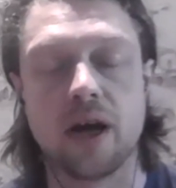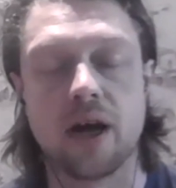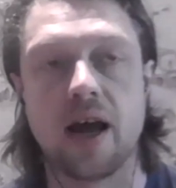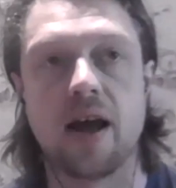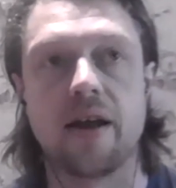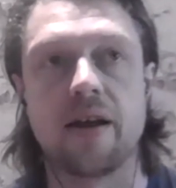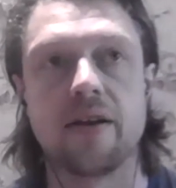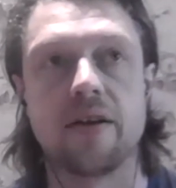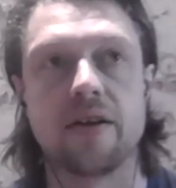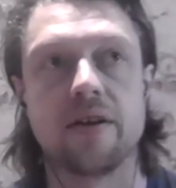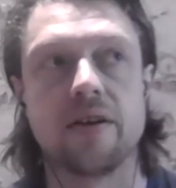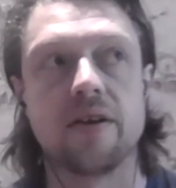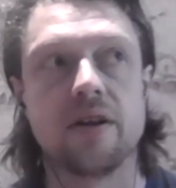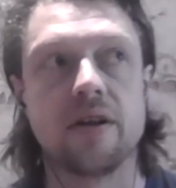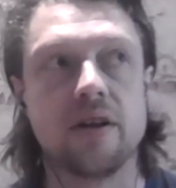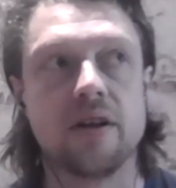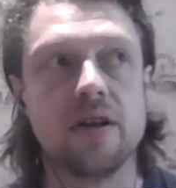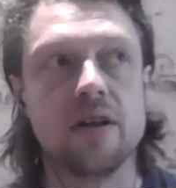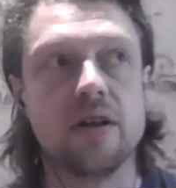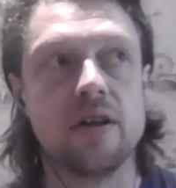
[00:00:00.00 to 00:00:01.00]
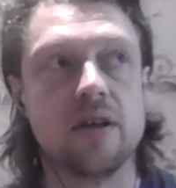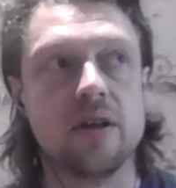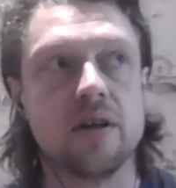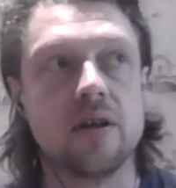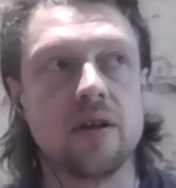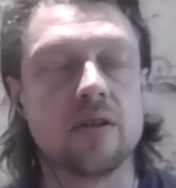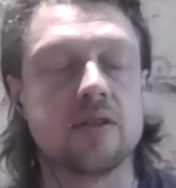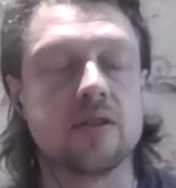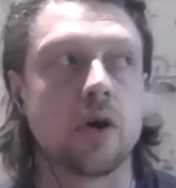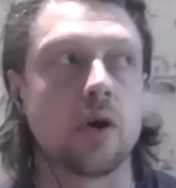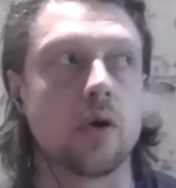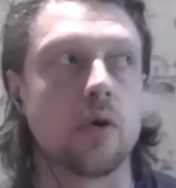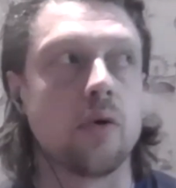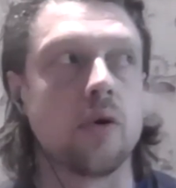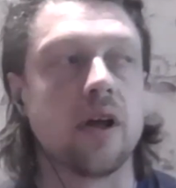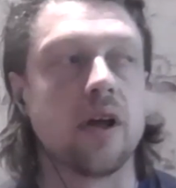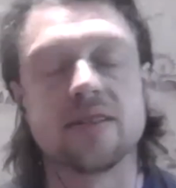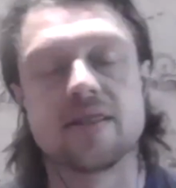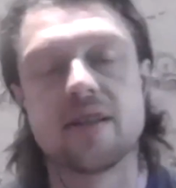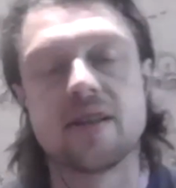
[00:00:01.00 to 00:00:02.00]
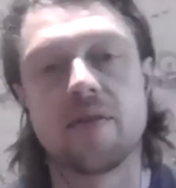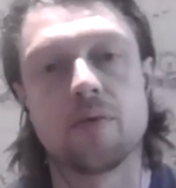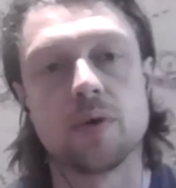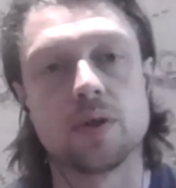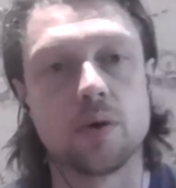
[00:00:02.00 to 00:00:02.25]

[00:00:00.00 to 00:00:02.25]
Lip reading: And so, say if we're